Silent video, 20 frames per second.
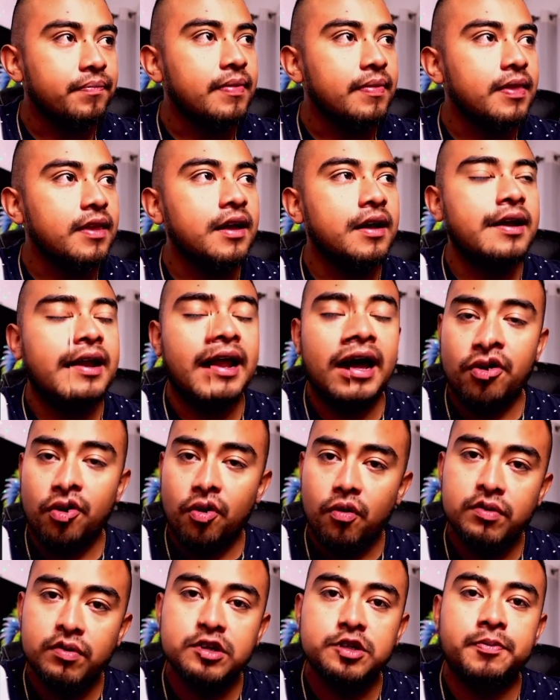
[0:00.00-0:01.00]
not
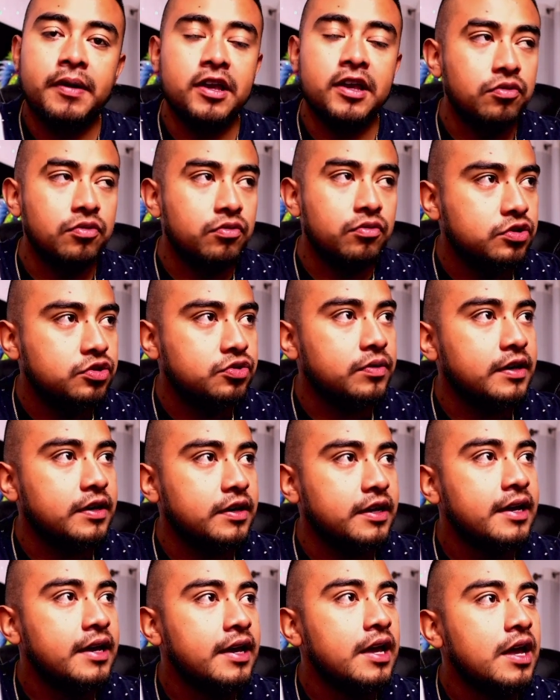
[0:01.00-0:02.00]
always, but usually,
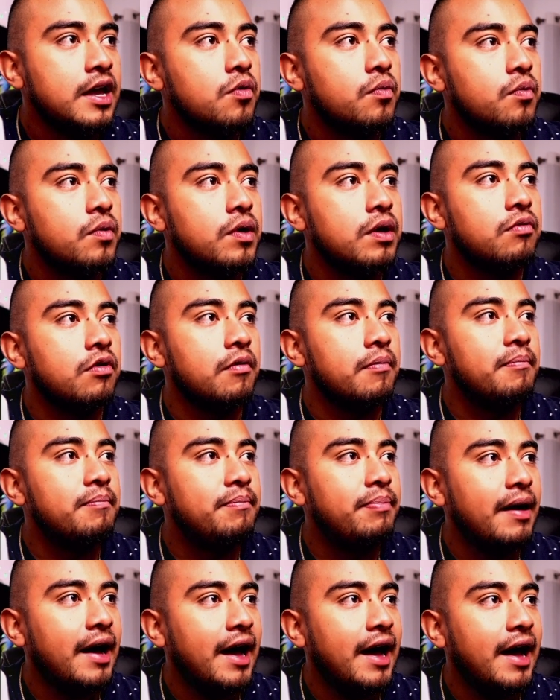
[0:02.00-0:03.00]
we will
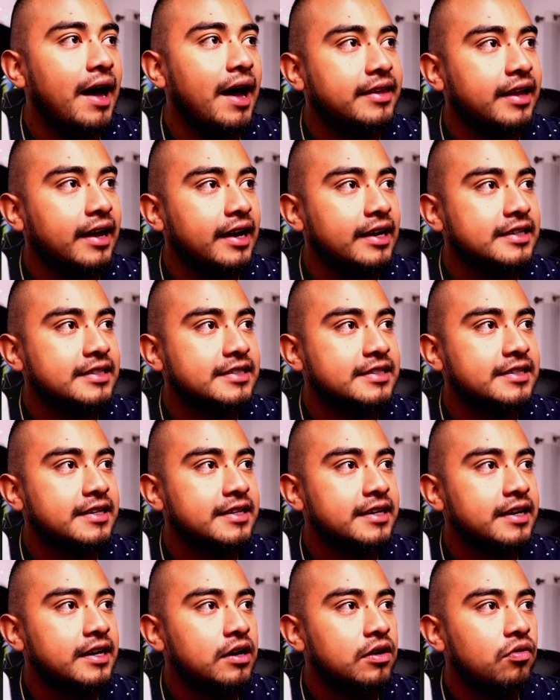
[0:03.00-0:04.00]
back test
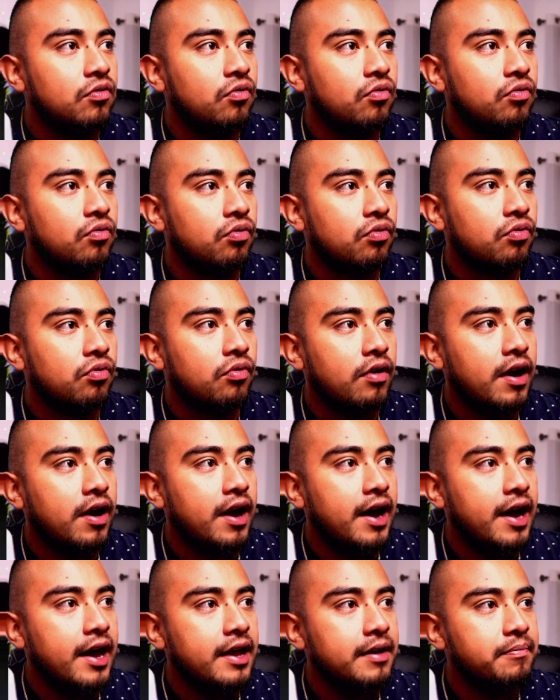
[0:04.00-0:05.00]

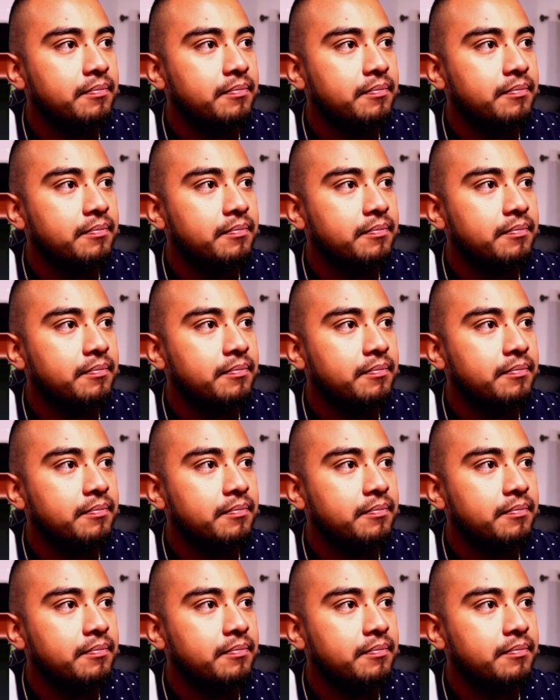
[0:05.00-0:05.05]
right,